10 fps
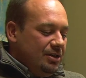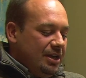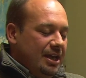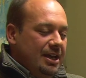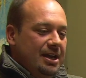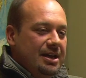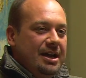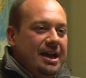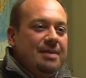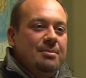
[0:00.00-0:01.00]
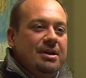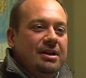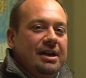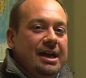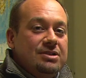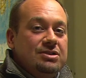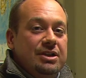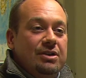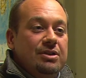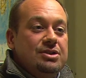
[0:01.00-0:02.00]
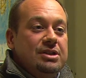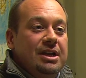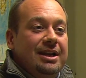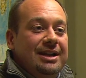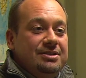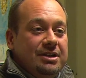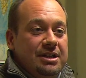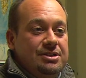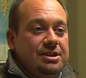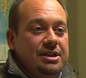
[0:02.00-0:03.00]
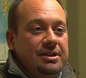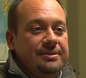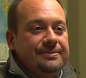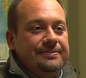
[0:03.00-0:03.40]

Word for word: Okay, I, I am uh, actually originally an electrical engineer.